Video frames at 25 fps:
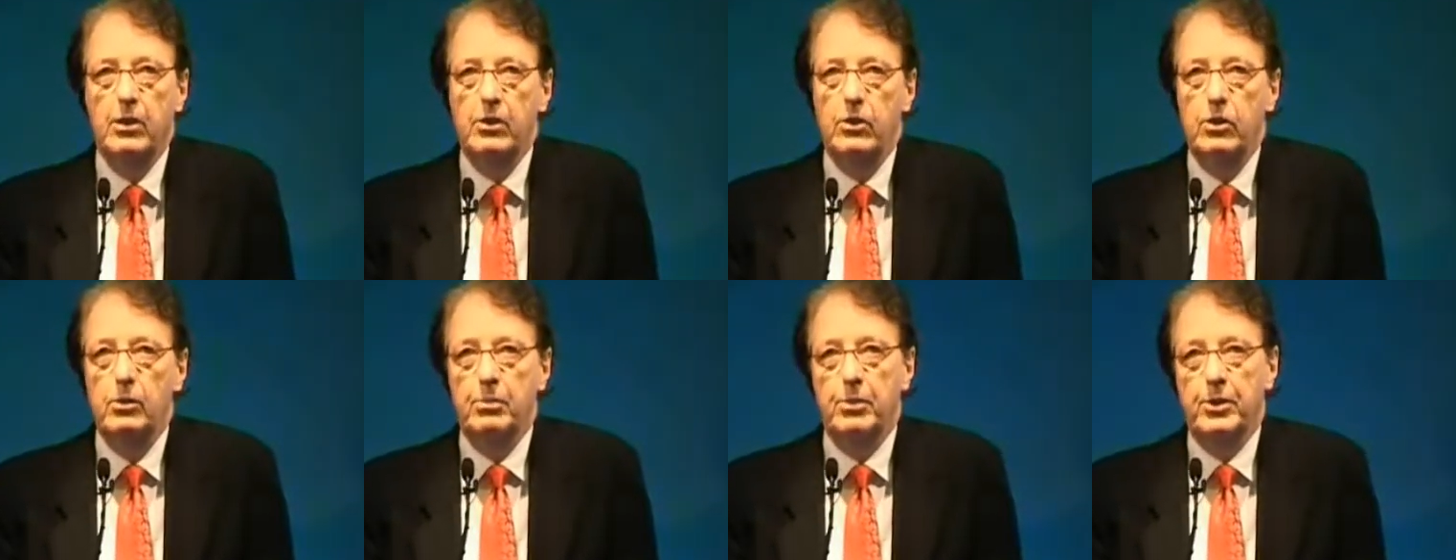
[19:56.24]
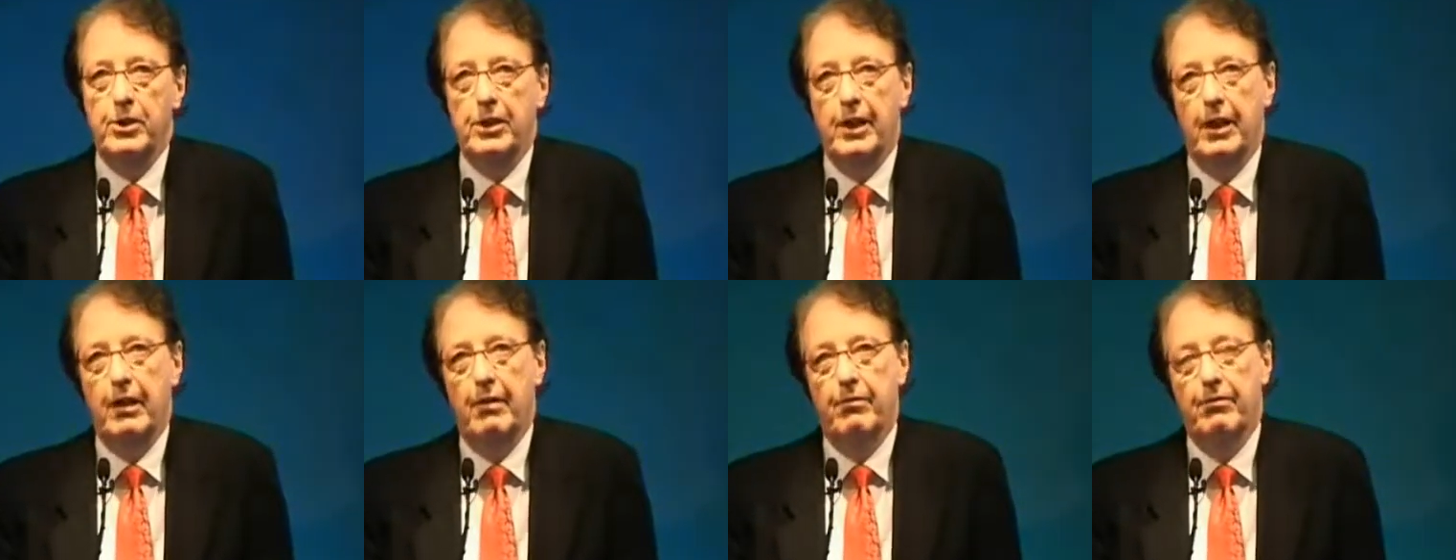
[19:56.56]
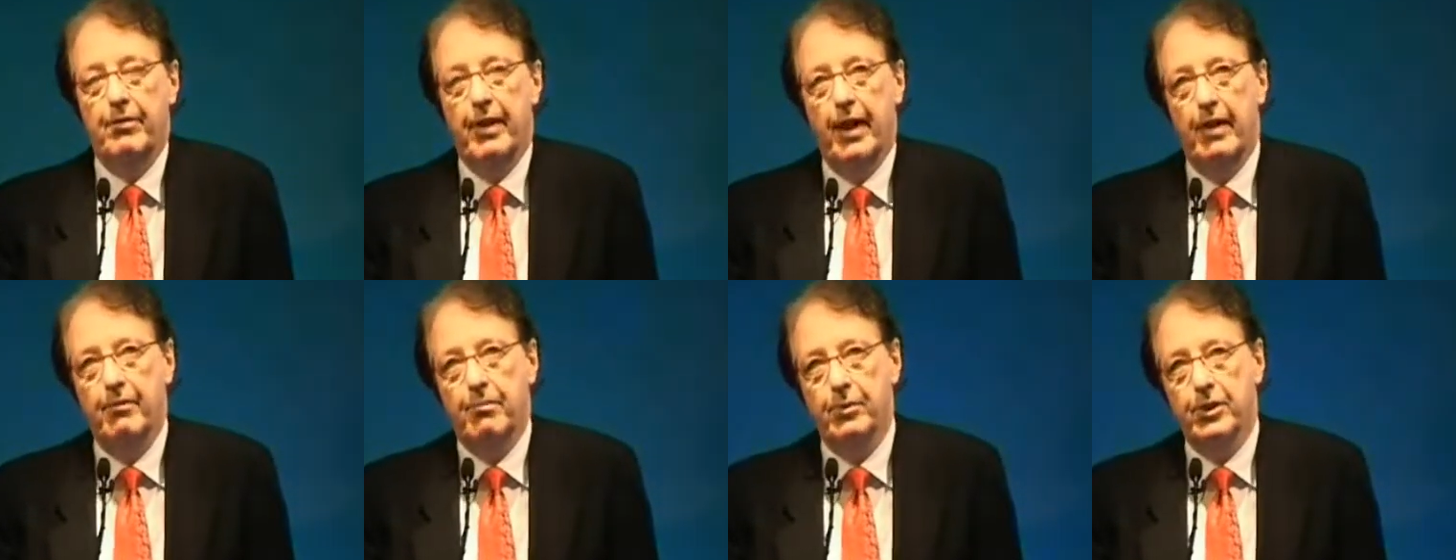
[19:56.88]

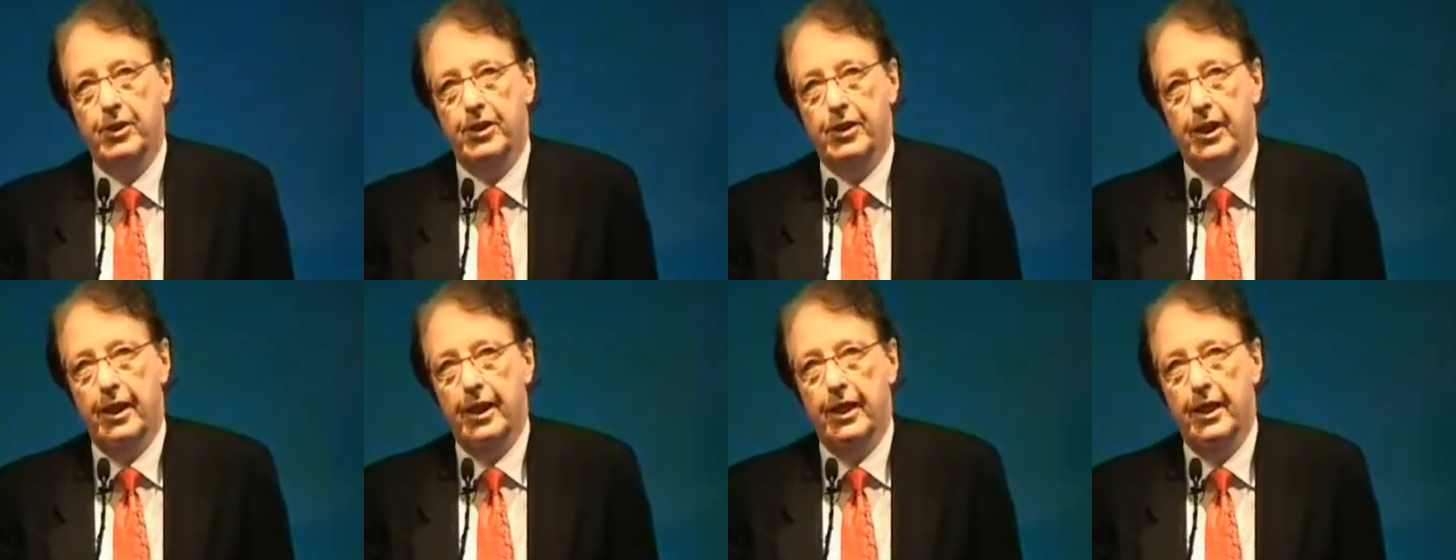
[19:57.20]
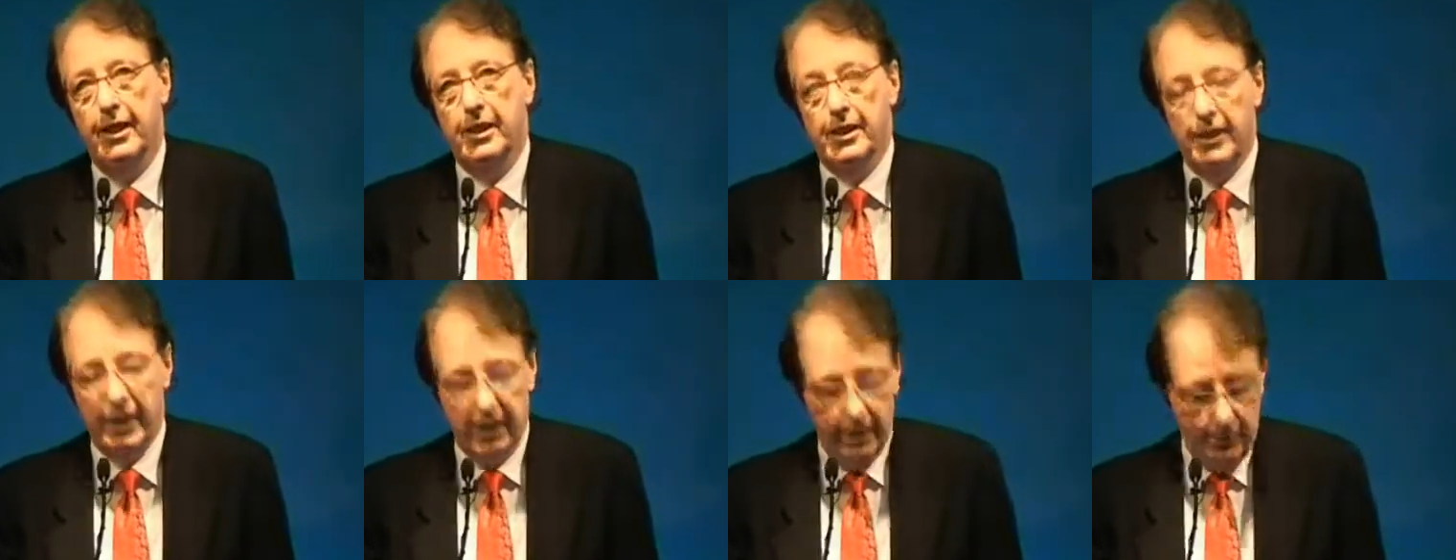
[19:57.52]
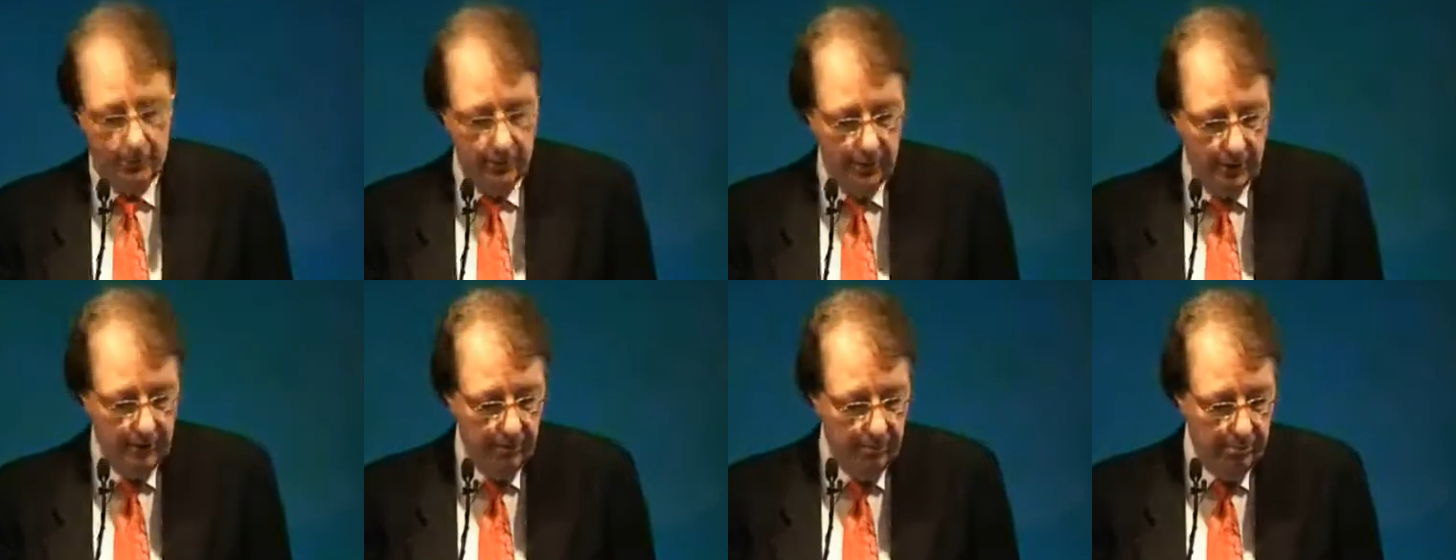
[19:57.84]
2%, 5%,
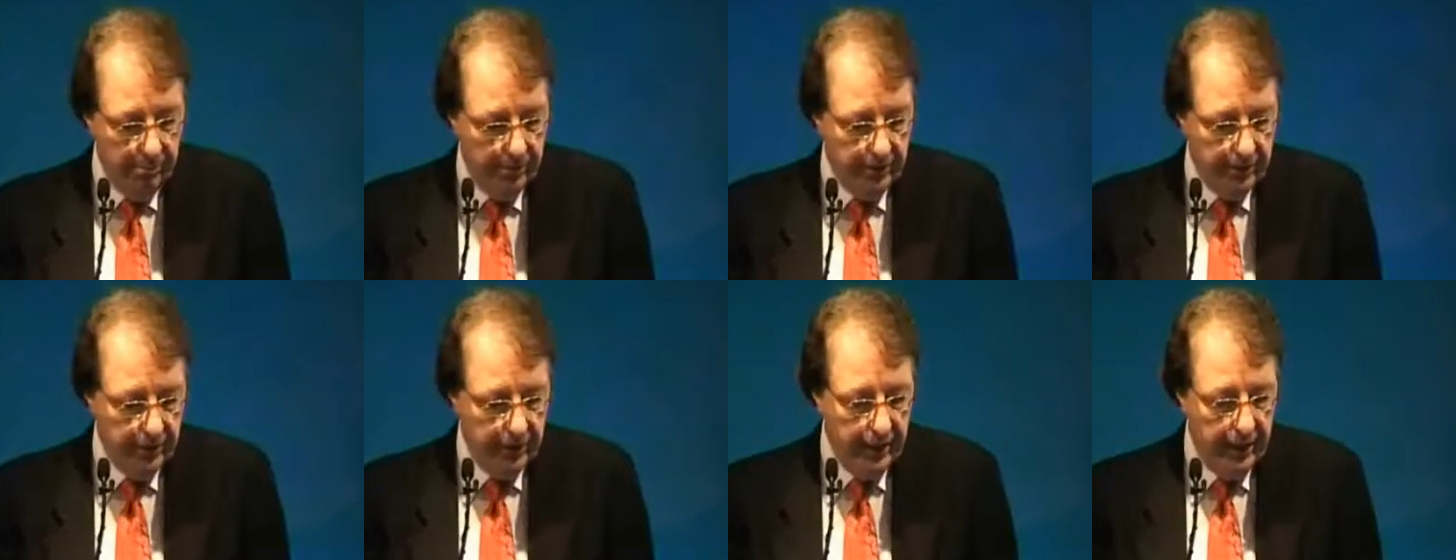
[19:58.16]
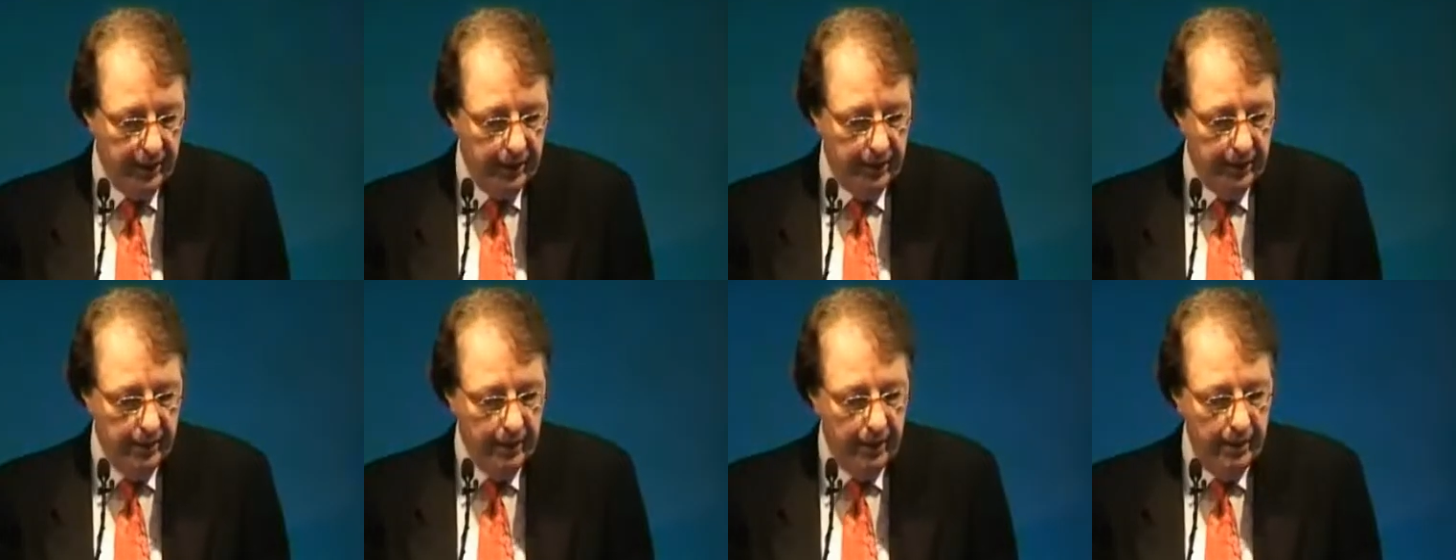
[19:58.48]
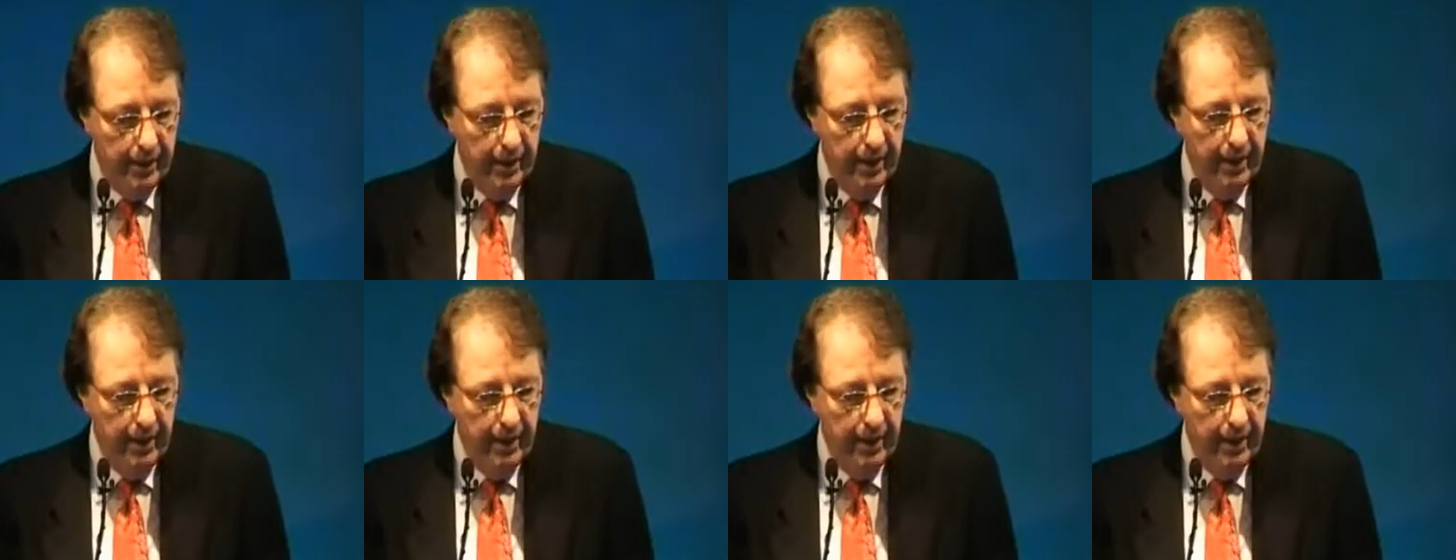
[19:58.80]
6 or 7%,